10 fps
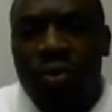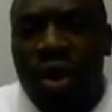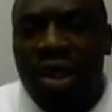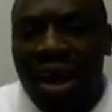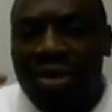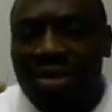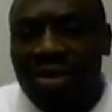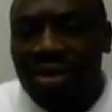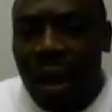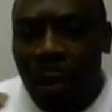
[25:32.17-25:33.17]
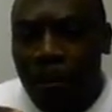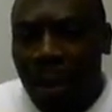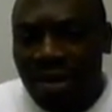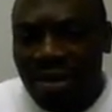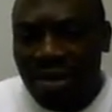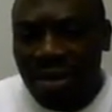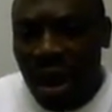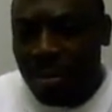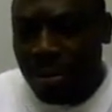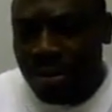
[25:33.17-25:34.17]
with a
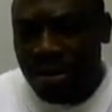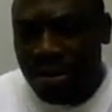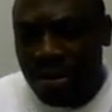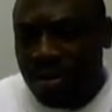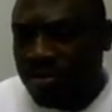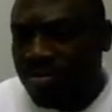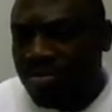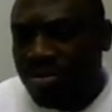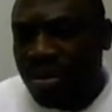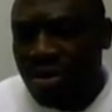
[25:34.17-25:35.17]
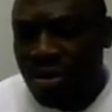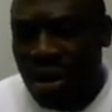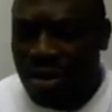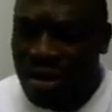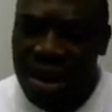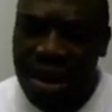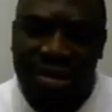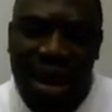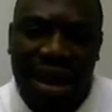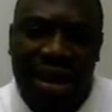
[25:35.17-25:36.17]
step-by-step system so that you can
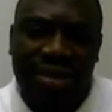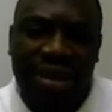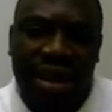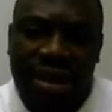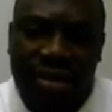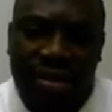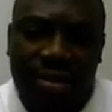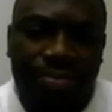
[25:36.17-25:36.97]
easily understand it.